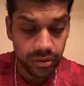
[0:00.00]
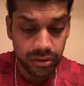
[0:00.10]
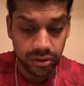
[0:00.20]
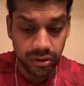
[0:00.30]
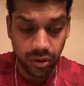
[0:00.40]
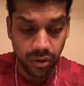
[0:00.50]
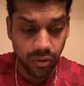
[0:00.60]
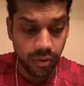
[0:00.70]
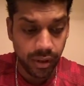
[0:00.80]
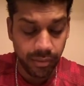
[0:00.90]

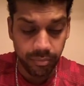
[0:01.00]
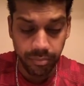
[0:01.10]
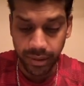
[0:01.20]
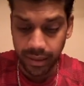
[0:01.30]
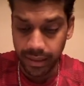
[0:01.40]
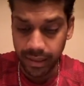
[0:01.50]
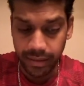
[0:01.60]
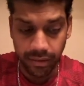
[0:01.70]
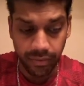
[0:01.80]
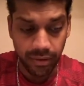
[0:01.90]
So I'm
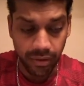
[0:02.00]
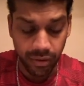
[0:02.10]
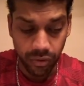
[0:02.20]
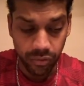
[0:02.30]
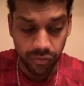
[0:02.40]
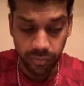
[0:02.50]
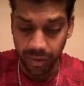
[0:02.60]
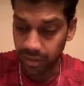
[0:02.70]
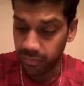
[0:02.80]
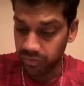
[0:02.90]
behind on those
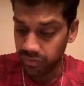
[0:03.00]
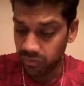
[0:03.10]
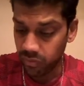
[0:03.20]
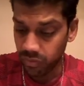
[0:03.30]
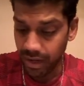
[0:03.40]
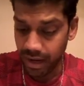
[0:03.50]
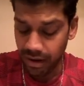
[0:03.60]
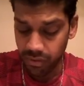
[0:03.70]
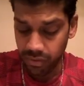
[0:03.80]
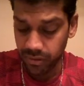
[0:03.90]
payments
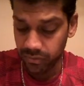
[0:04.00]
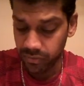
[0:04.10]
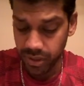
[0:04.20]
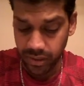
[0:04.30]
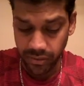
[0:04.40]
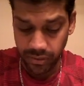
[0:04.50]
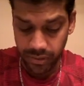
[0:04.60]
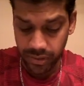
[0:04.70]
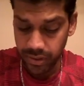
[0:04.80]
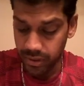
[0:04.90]
now as well.
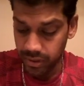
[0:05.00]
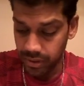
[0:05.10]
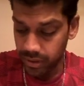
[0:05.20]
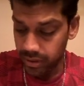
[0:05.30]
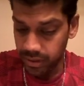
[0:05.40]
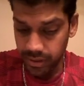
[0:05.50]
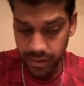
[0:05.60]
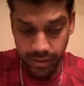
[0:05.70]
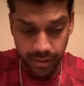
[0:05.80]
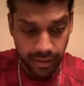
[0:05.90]

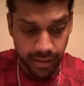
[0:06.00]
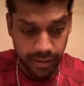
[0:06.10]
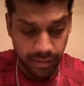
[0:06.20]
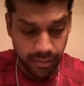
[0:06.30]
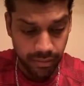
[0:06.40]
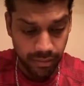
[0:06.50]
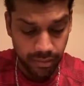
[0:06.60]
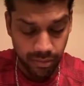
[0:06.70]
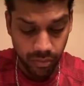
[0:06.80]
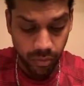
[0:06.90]
And then
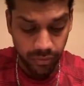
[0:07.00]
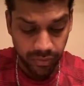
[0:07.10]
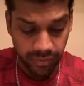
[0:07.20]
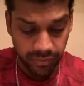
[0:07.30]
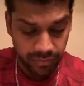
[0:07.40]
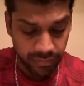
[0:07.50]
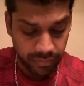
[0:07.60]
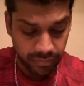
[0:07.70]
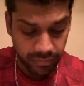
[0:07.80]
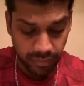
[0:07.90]
once I,
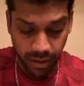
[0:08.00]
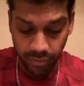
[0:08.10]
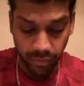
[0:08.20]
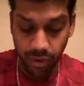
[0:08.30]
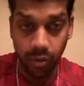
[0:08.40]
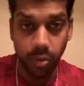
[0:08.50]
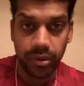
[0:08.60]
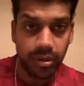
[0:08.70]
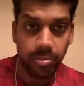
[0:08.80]
I don't know what the